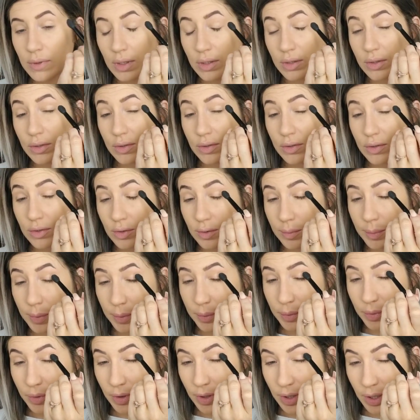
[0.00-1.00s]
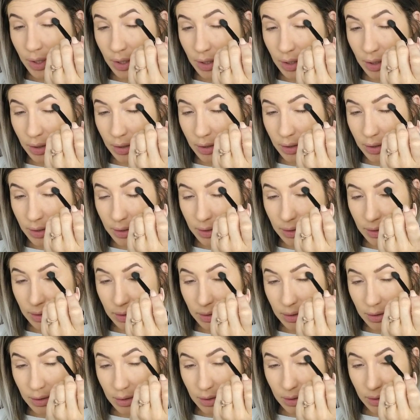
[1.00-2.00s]
Super pretty color.
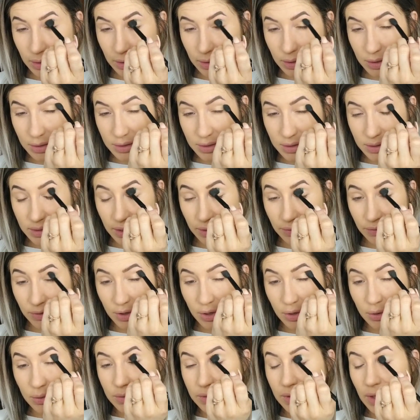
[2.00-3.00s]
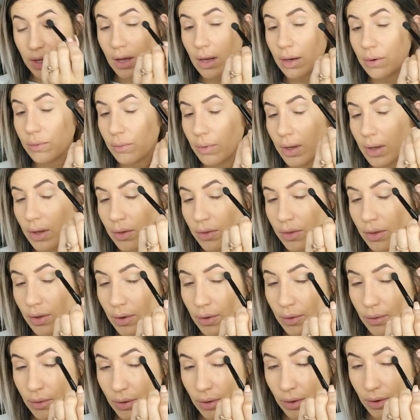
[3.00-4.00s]
Let's see if it goes on well
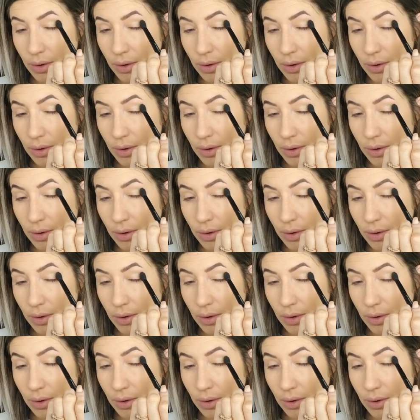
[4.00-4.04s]
though.